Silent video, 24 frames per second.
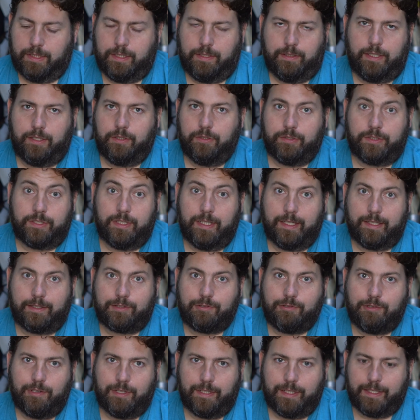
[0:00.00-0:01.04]
they're not
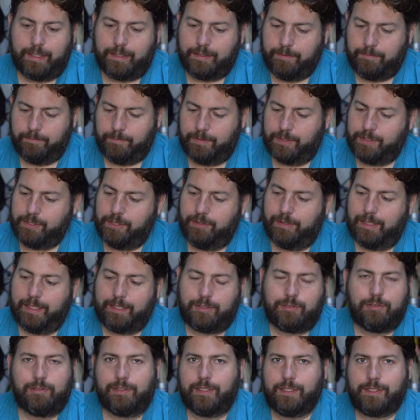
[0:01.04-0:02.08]
electronic. There's no
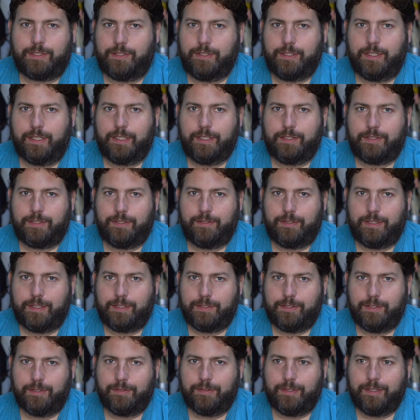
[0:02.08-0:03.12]
electronics in here, so
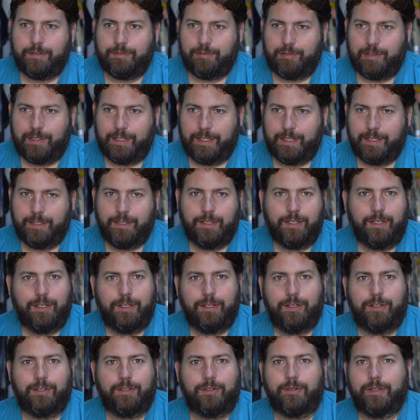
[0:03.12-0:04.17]
there's no need for any
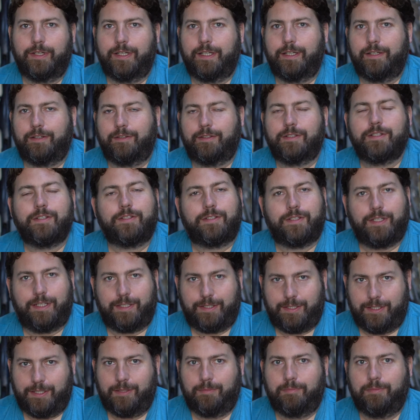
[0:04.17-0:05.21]
annoying
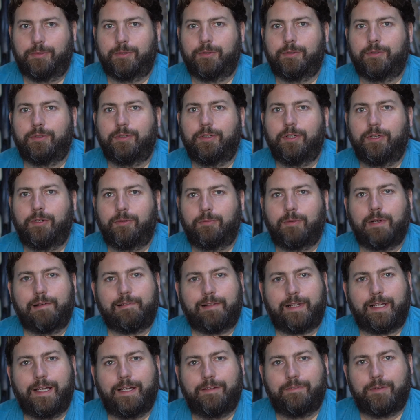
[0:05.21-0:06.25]
setup or
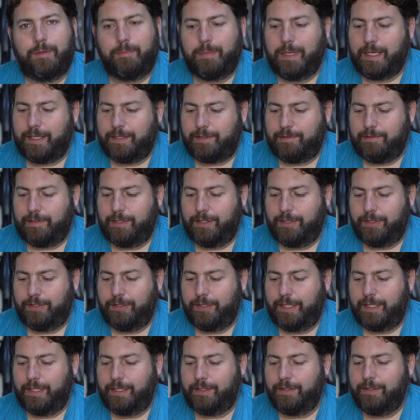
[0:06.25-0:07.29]
wearing a heavy battery on
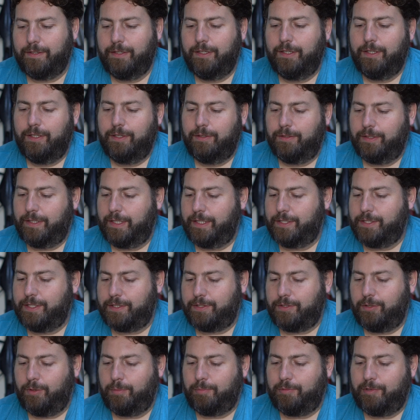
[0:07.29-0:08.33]
your head. They
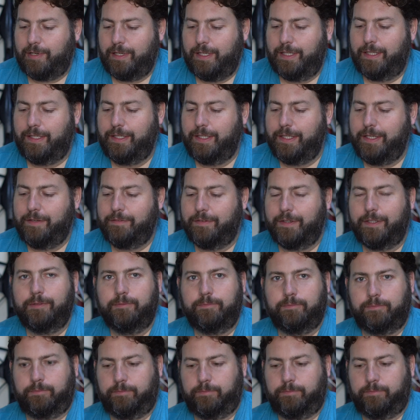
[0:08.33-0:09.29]
just operate a lever